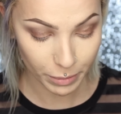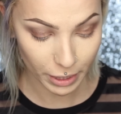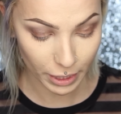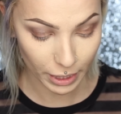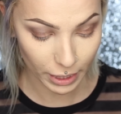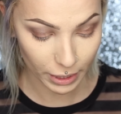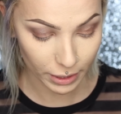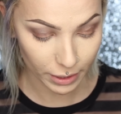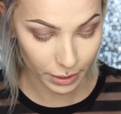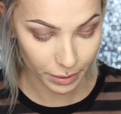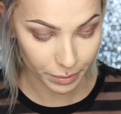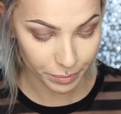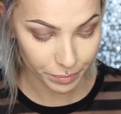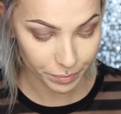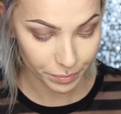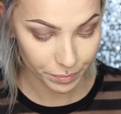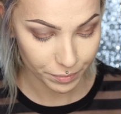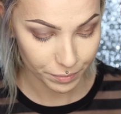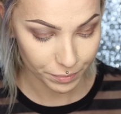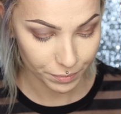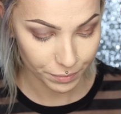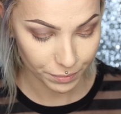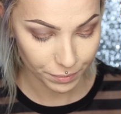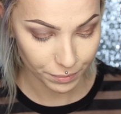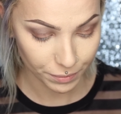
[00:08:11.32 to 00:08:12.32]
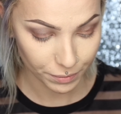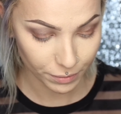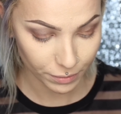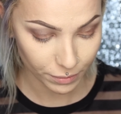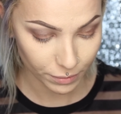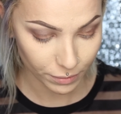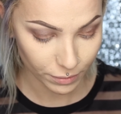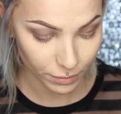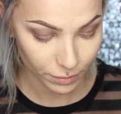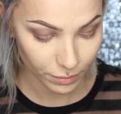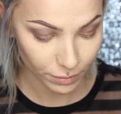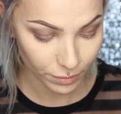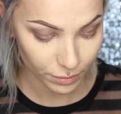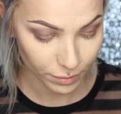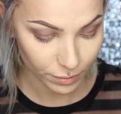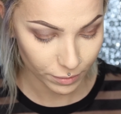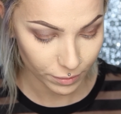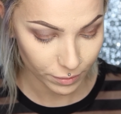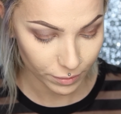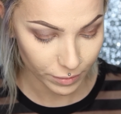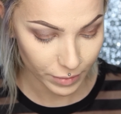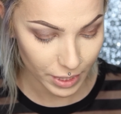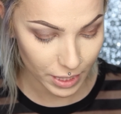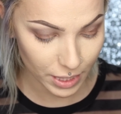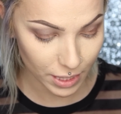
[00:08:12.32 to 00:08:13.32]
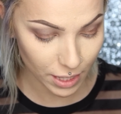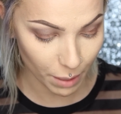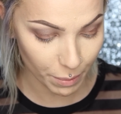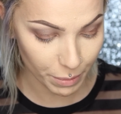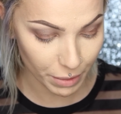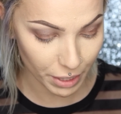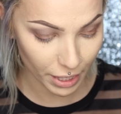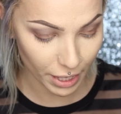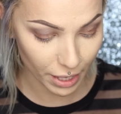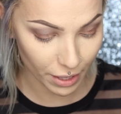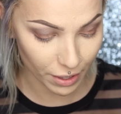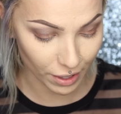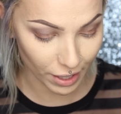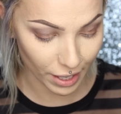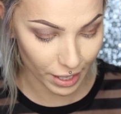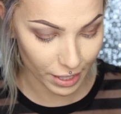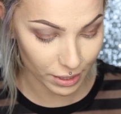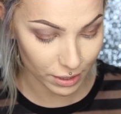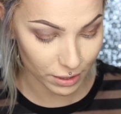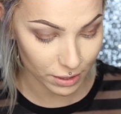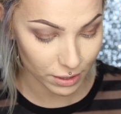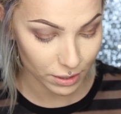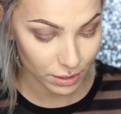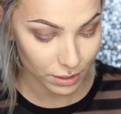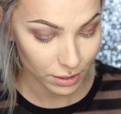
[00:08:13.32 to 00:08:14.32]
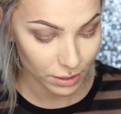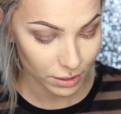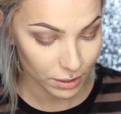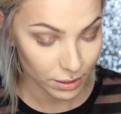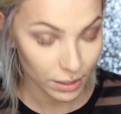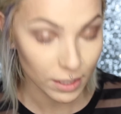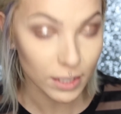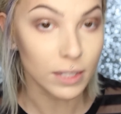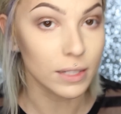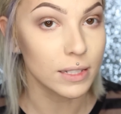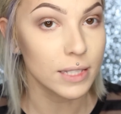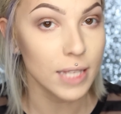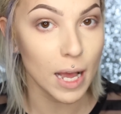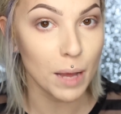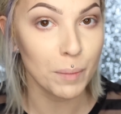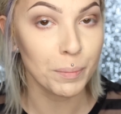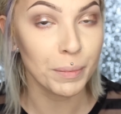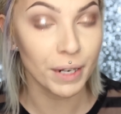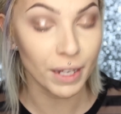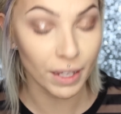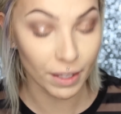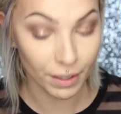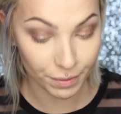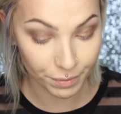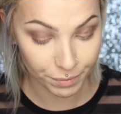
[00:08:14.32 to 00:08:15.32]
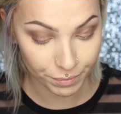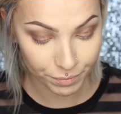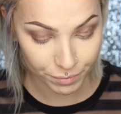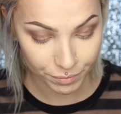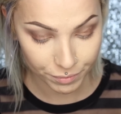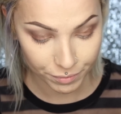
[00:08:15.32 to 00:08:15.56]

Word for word: I like that. It's coming together, guys. It's happening.